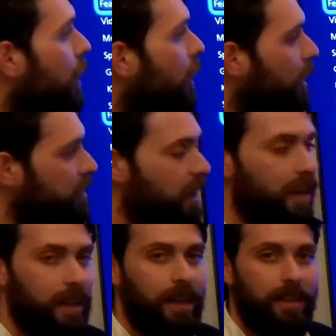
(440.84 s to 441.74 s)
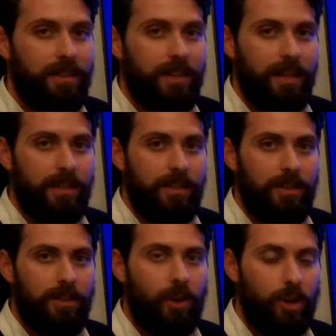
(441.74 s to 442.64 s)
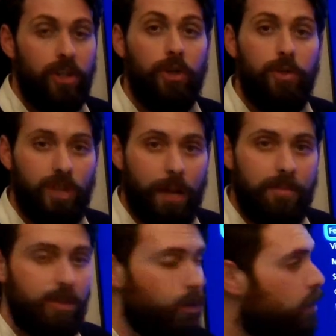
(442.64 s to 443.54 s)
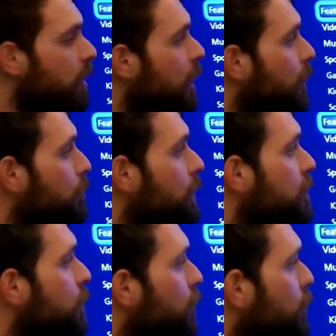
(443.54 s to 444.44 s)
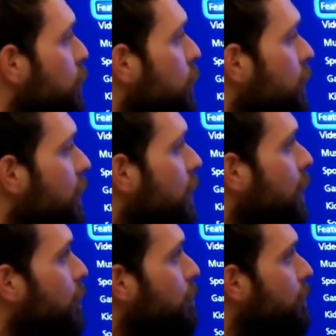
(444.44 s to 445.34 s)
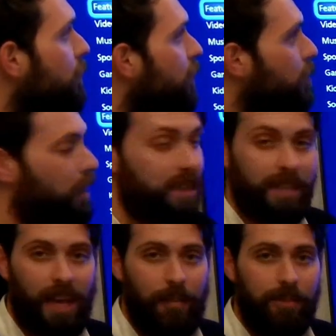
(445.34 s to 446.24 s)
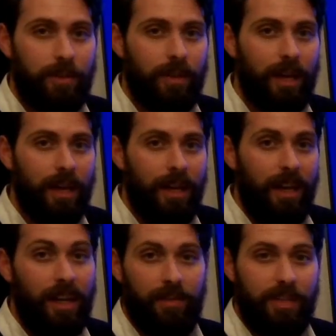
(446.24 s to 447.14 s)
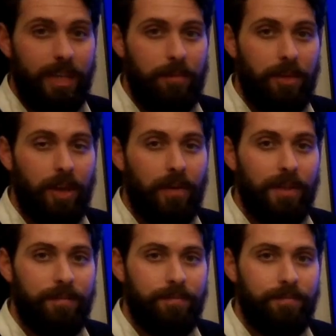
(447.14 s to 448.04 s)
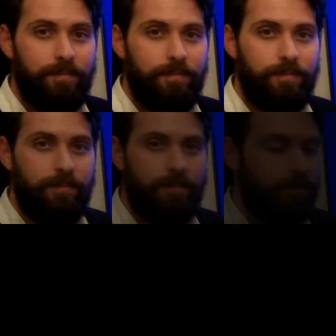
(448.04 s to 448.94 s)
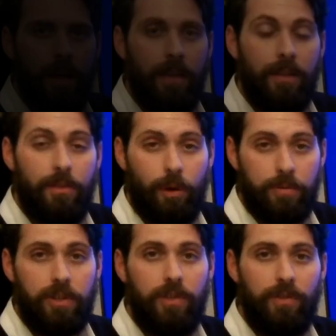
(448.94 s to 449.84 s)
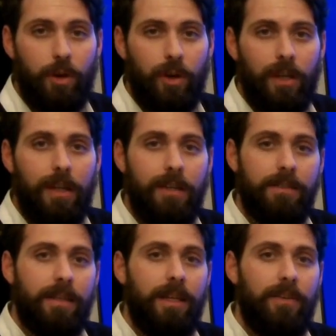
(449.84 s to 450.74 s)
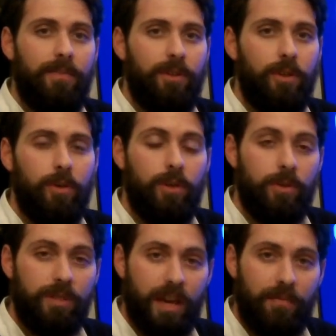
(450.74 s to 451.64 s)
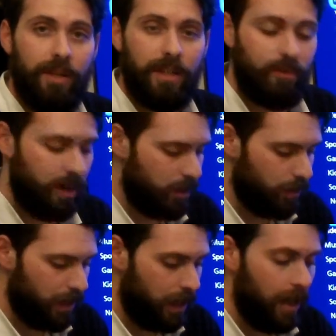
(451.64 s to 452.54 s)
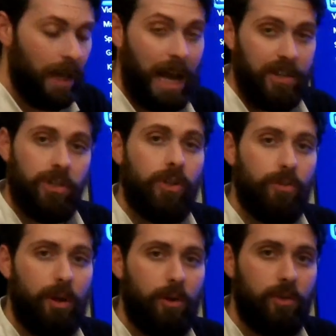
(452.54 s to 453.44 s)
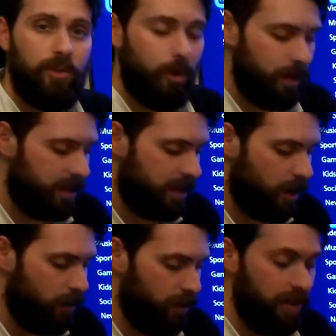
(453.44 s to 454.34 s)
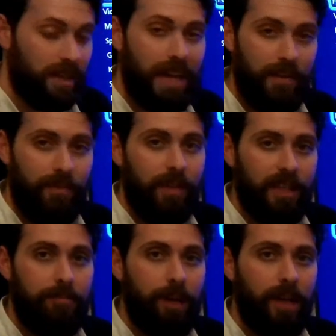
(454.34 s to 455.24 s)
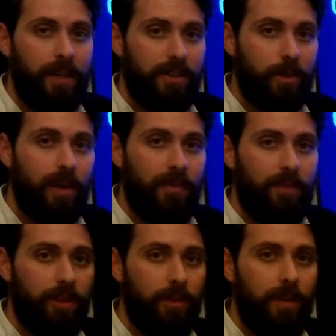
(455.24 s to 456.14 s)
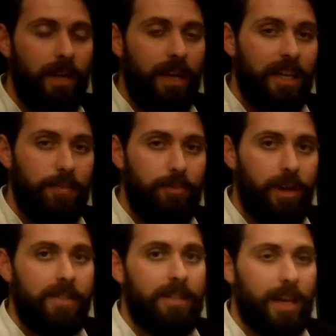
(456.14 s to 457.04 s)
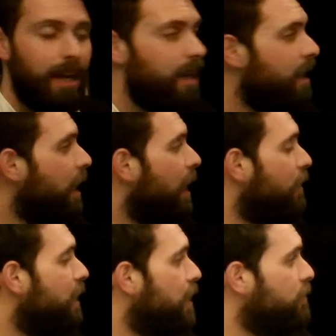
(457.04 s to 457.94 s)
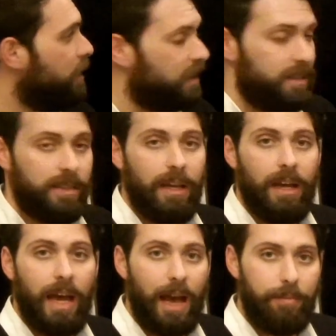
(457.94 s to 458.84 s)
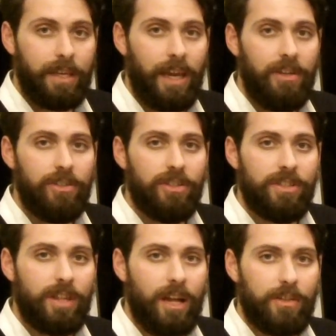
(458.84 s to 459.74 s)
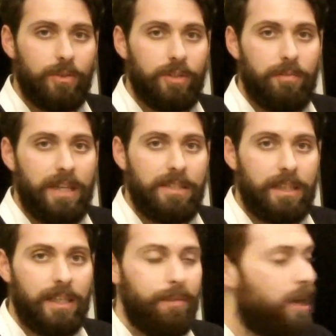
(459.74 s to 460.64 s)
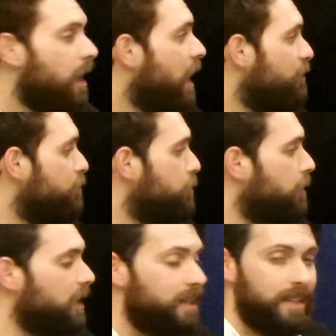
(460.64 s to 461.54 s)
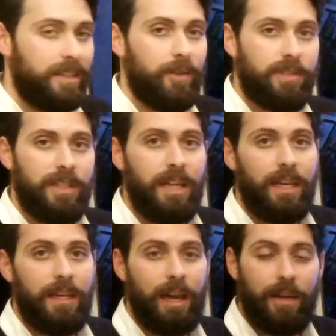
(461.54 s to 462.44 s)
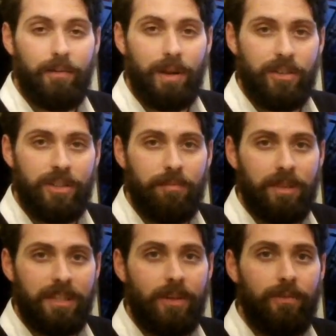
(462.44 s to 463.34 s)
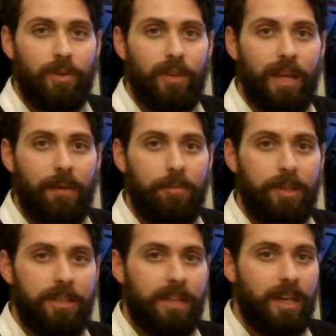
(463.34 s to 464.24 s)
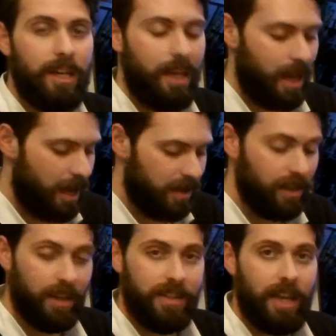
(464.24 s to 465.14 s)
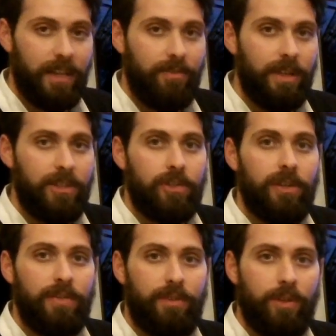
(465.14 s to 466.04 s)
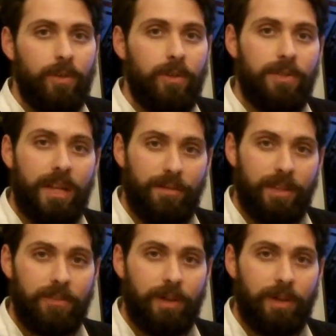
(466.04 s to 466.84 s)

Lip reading: Like I said, it's not a huge app store, but it's got a few of the very basic apps on there, enough to keep you going. The other option you've got is if you use Netflix frequently, actually on the remote control itself there's a Netflix button. So all you have to do is press that and the Netflix application starts automatically. I haven't put my details in there yet and registered myself on there, but it's a nice handy feature if you use Netflix